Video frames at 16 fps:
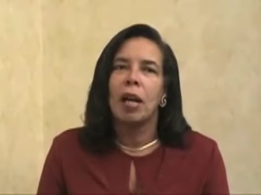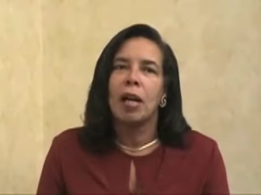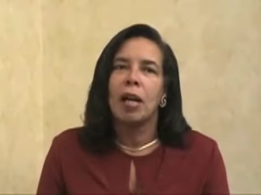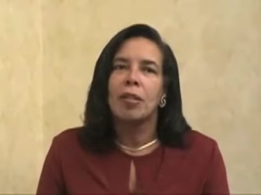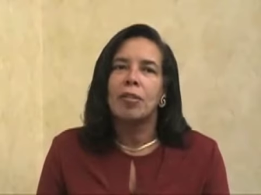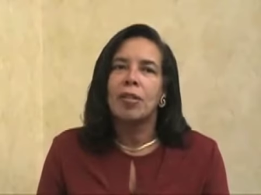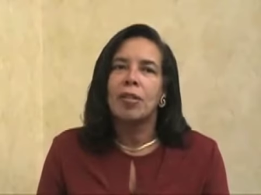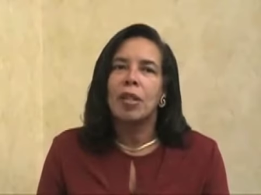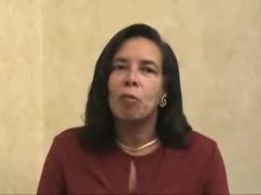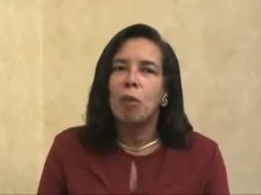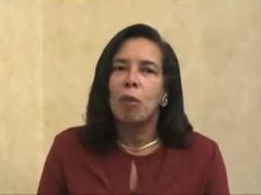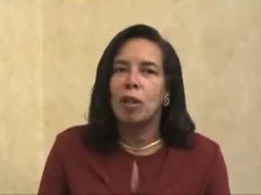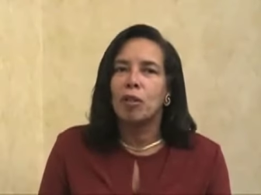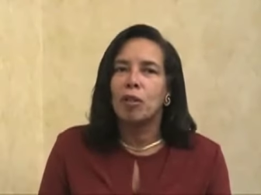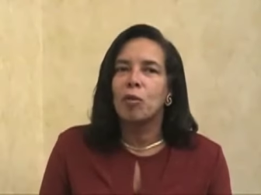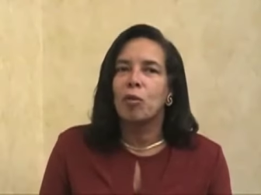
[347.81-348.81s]
see
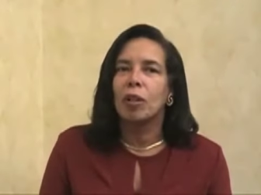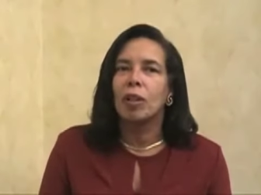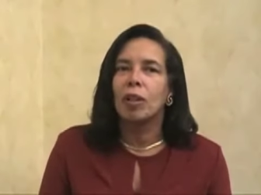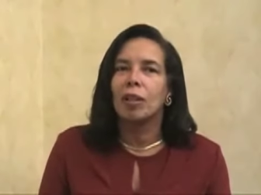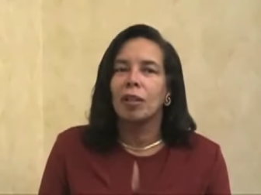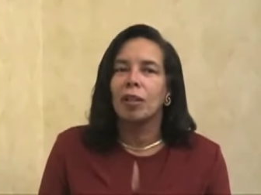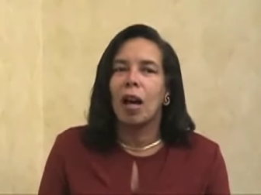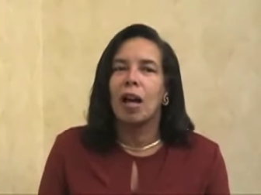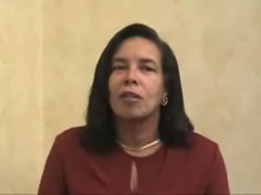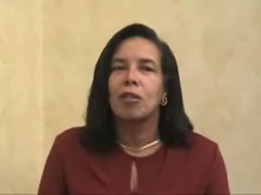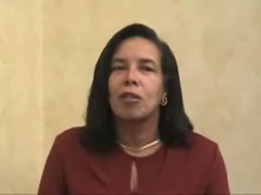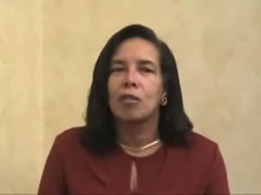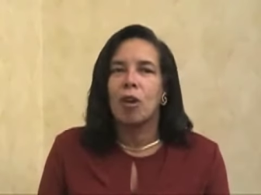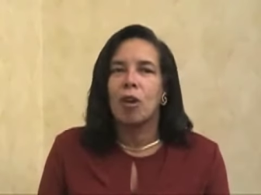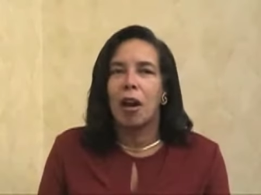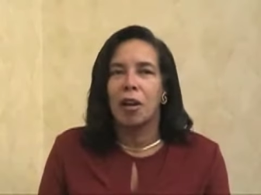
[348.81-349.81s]
what it's really like
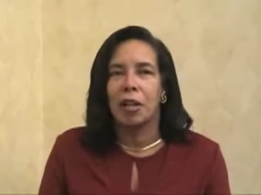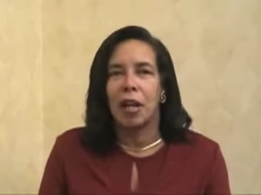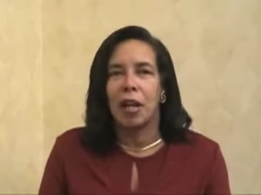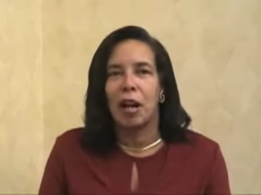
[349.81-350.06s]
to try to